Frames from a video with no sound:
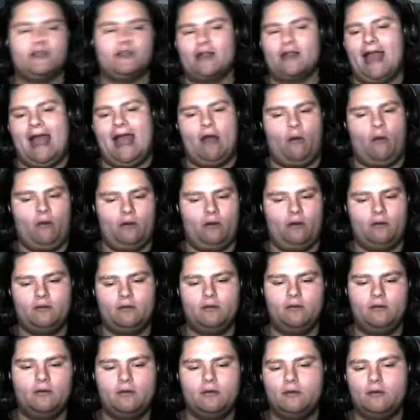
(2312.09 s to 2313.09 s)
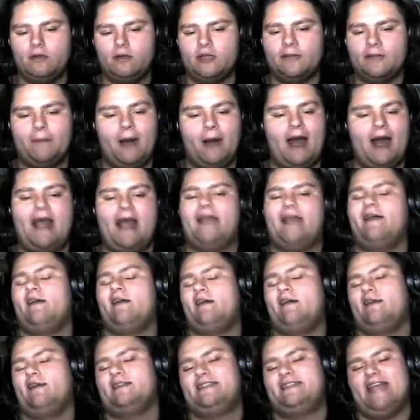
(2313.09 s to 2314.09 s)
You're out. Goodbye.
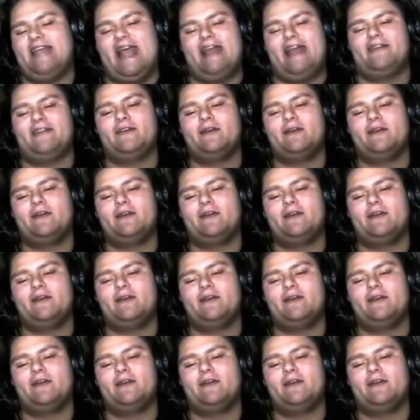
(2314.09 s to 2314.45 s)
Dead.